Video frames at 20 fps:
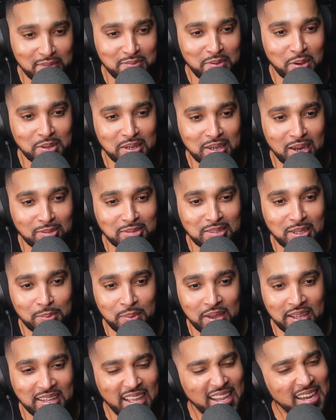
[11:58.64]
folded that up
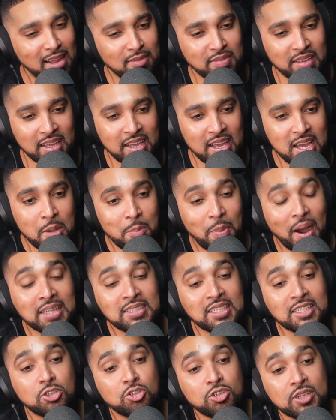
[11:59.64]
somewhere. Is, they love it. Those, but I
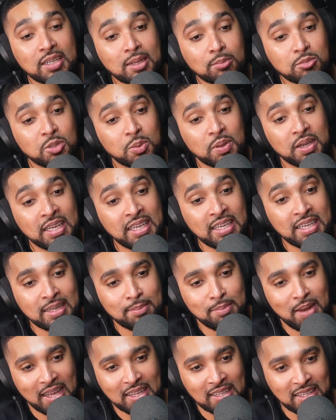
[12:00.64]
did those, treat them to a
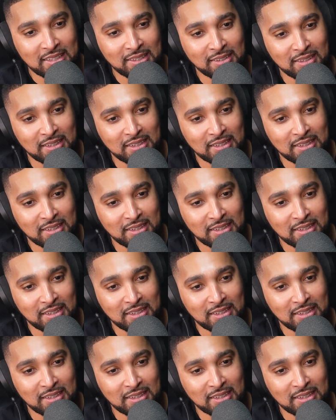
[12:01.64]
heated blanket though.